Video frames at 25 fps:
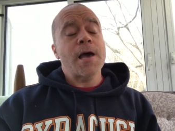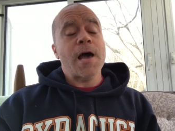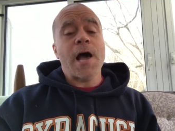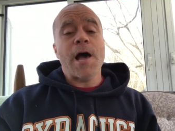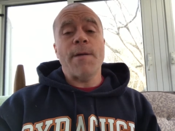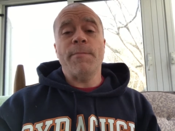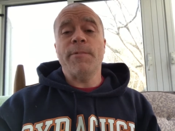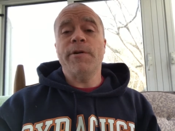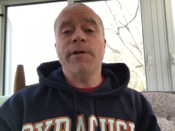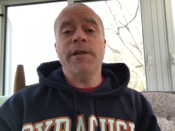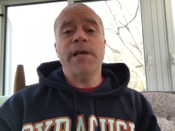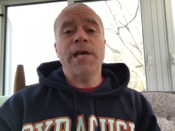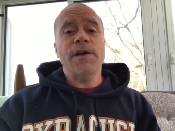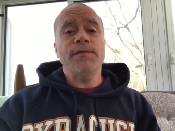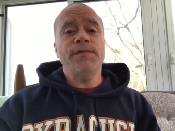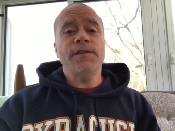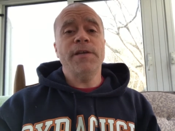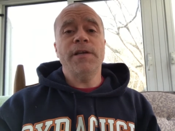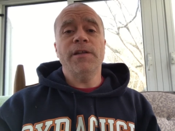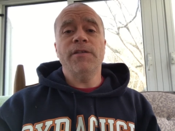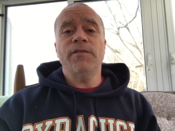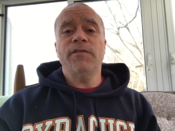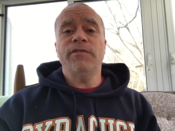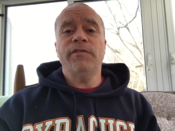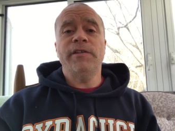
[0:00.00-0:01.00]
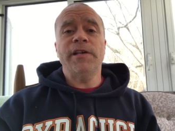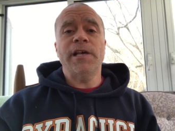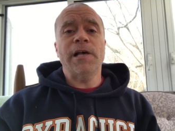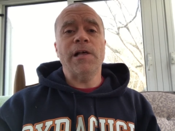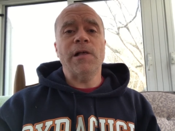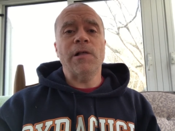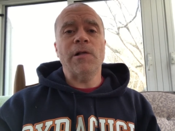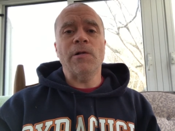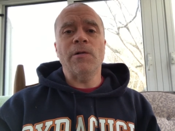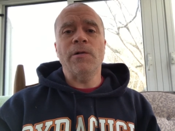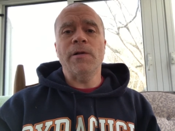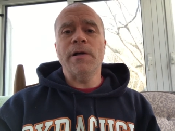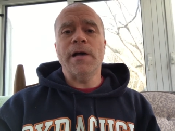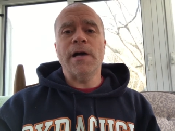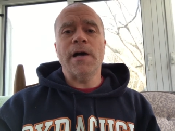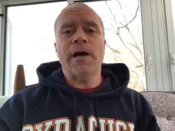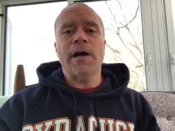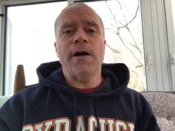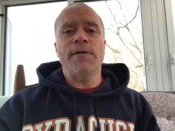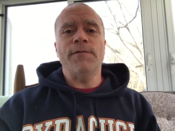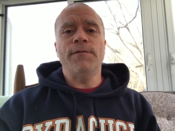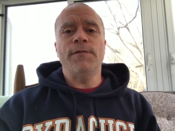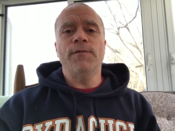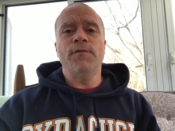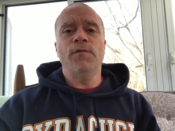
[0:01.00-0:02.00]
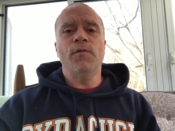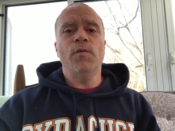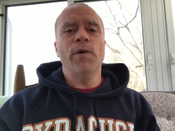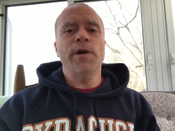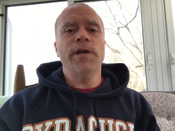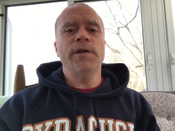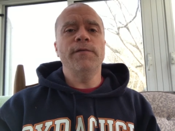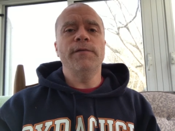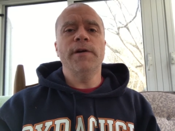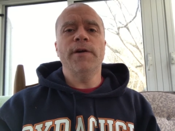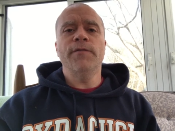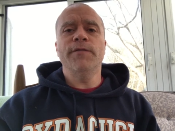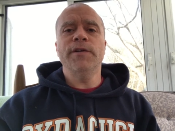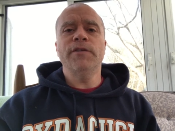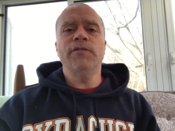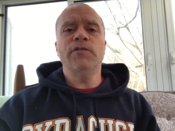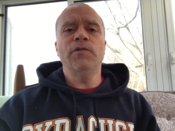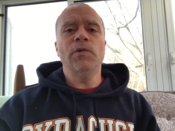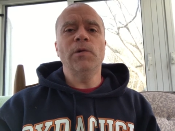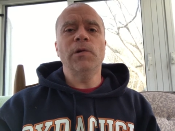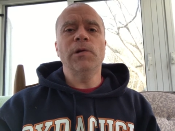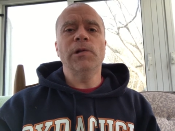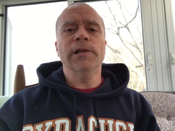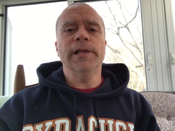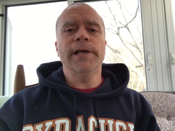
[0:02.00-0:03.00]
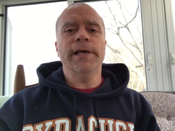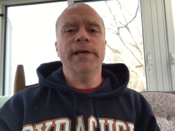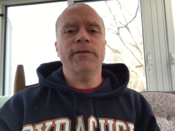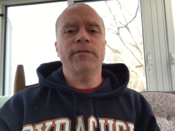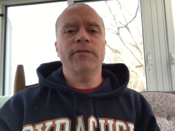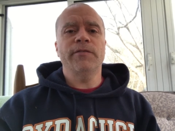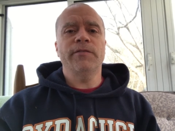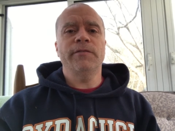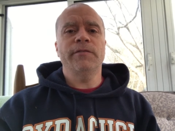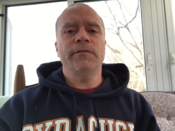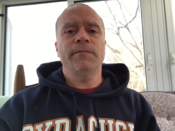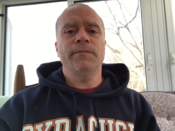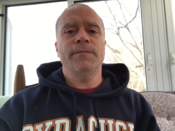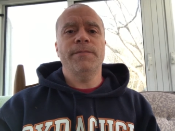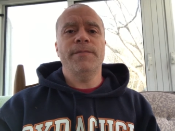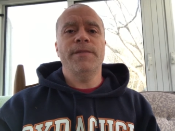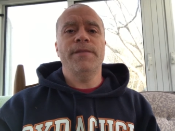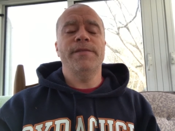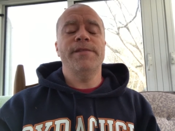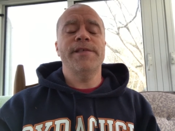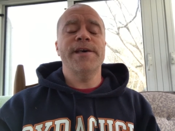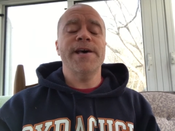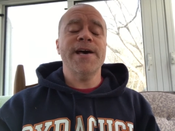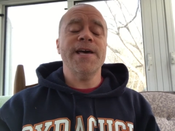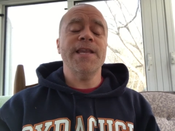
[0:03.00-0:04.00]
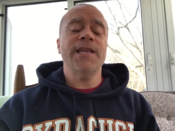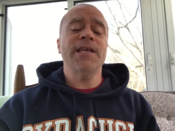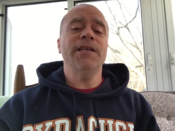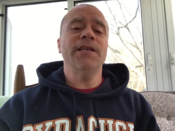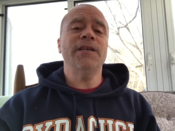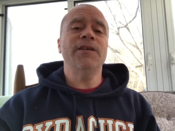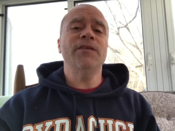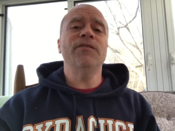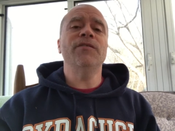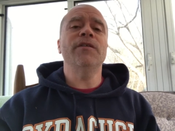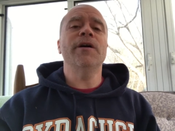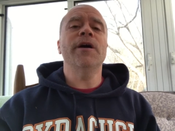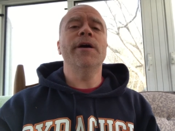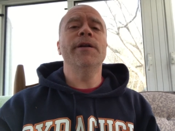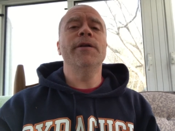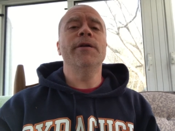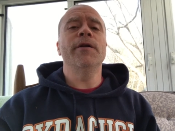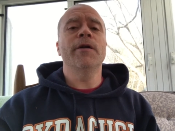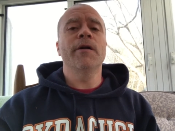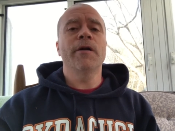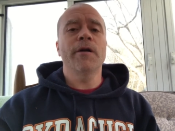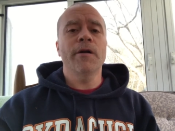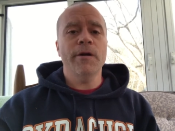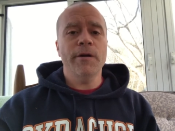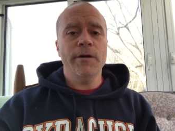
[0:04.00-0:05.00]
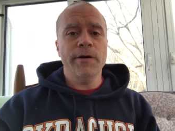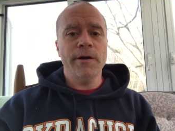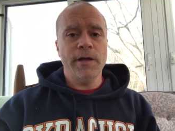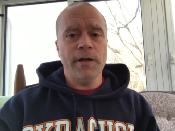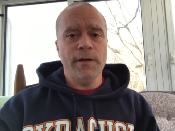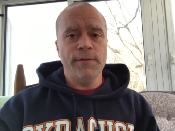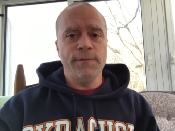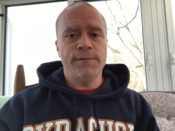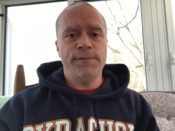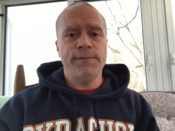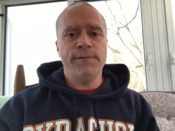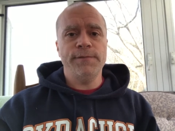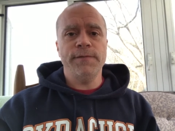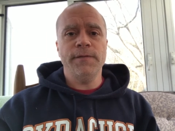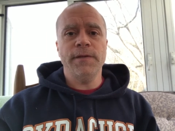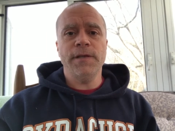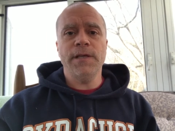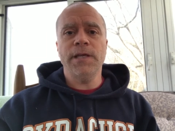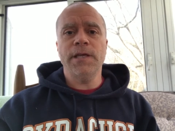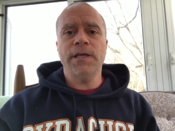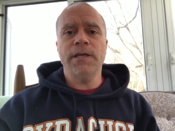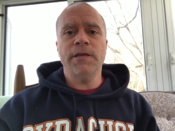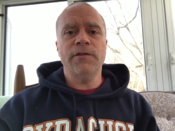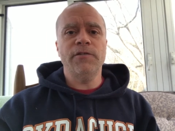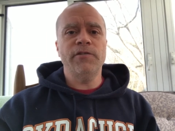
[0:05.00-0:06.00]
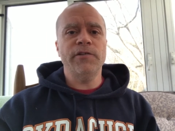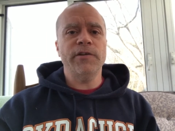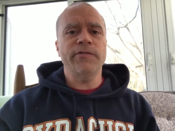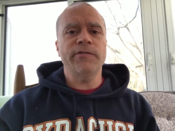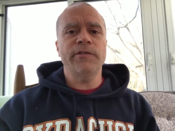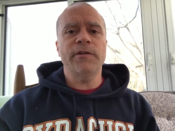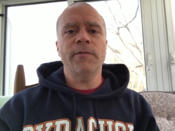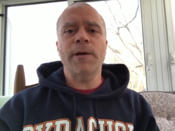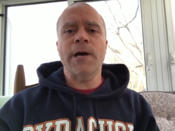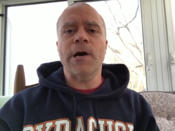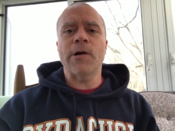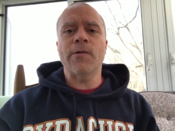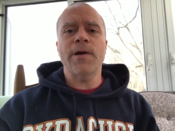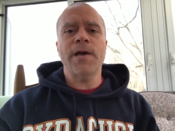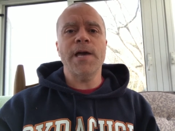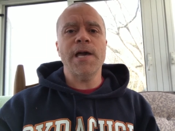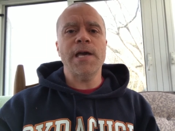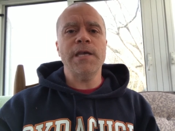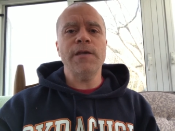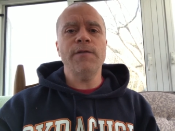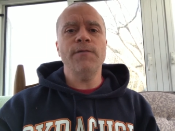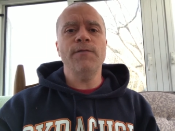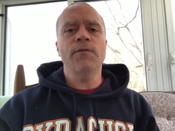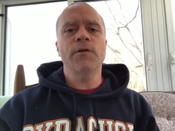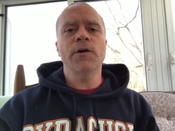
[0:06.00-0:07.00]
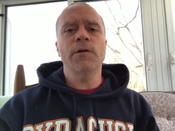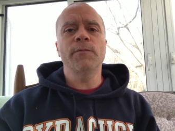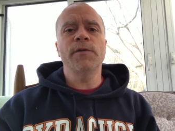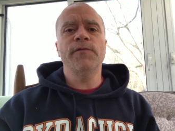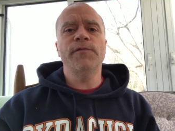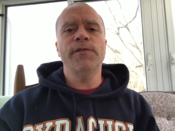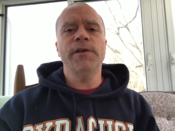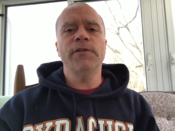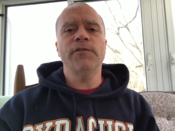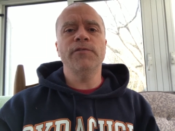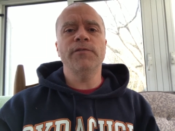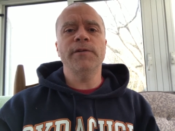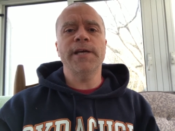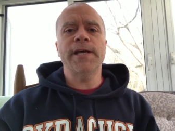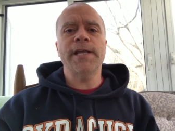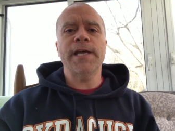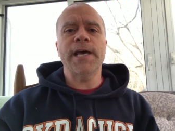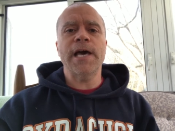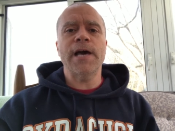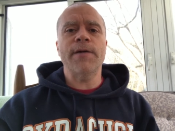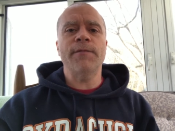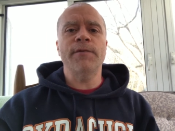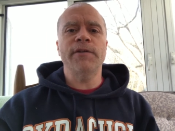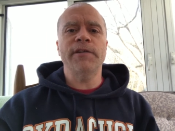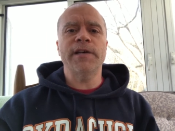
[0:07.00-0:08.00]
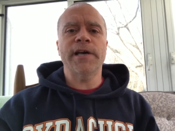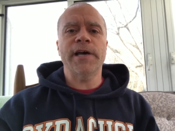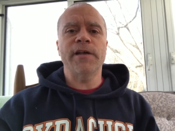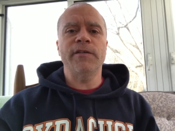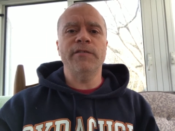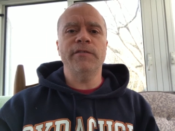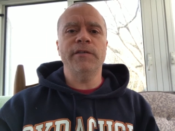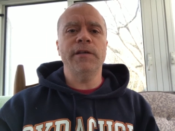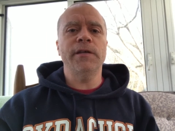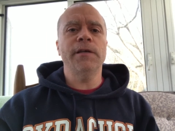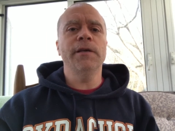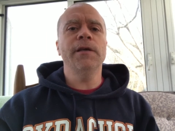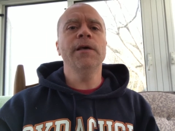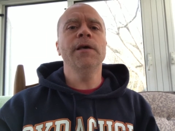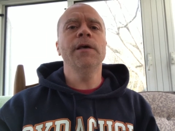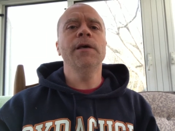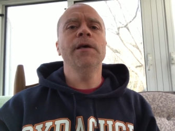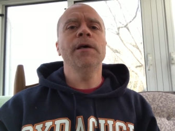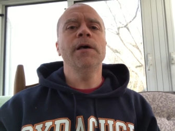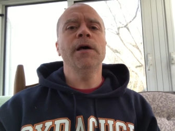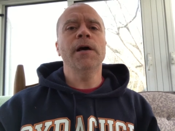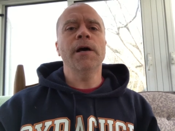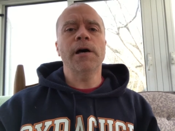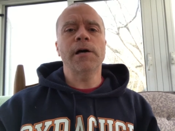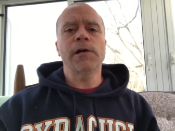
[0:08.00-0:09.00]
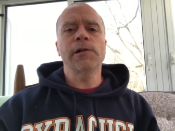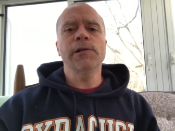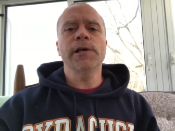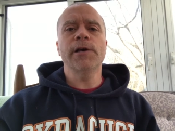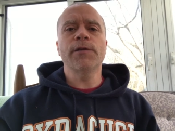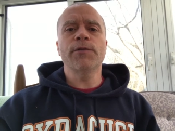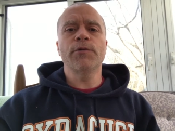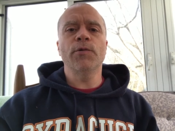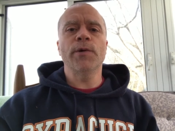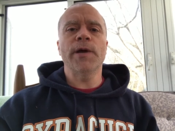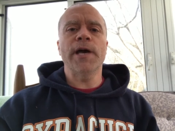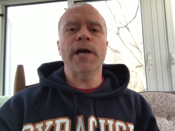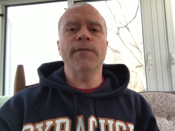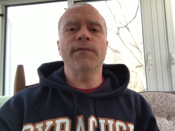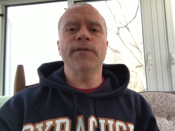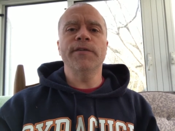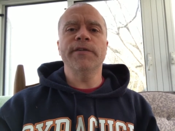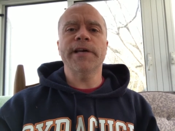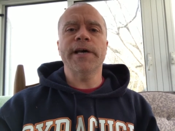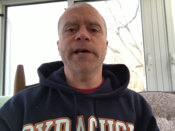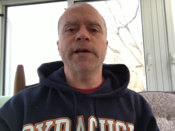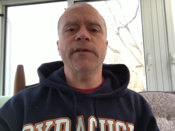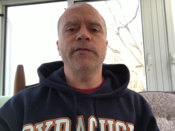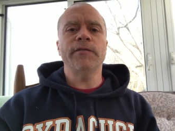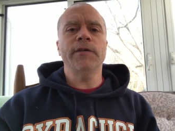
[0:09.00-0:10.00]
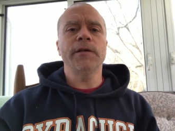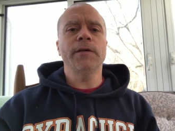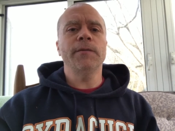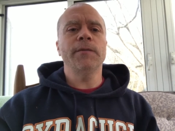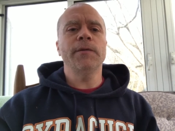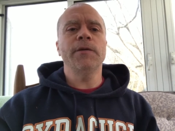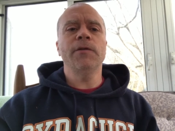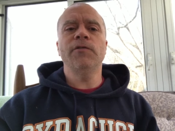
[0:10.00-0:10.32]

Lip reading: I'm going to have to get a sale off of 1 of every 2 clicks. That is unheard of in just about any form of internet advertising, click-through advertising.